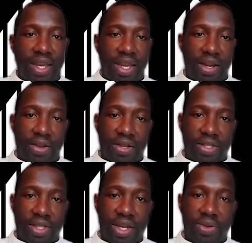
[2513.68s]
and
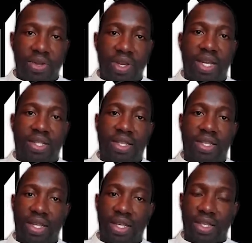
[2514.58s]
understanding who Yache is,
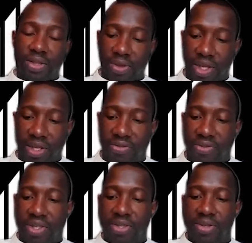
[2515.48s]
that he's going to get the
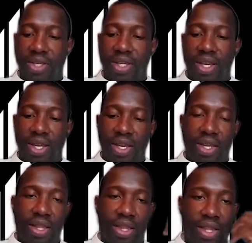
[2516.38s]
victory.
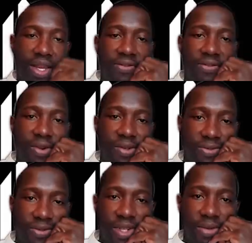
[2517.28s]
That verse,
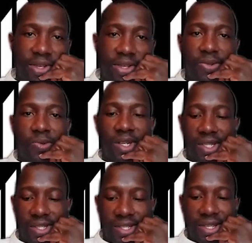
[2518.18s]
Philippians one
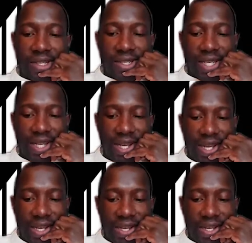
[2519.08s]
and six,
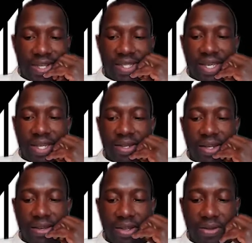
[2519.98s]
had
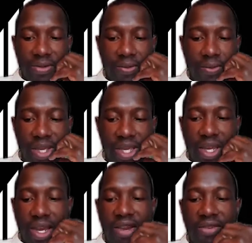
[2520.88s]
said, being
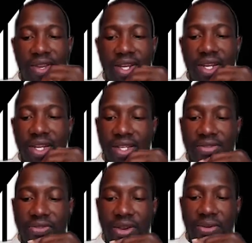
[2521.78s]
confident in this
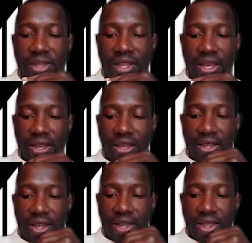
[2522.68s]
very thing,
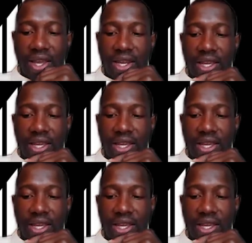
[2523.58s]
that